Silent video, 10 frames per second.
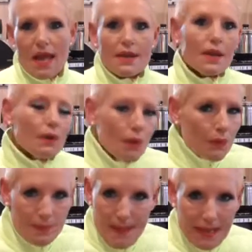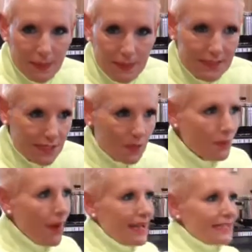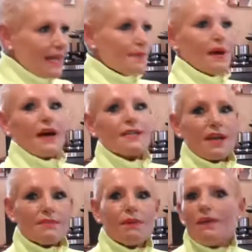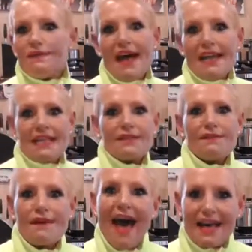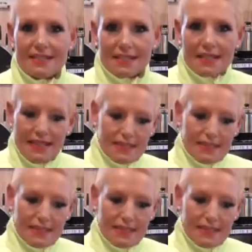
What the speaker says: And or a better question, why is carbohydrate more fattening than fat?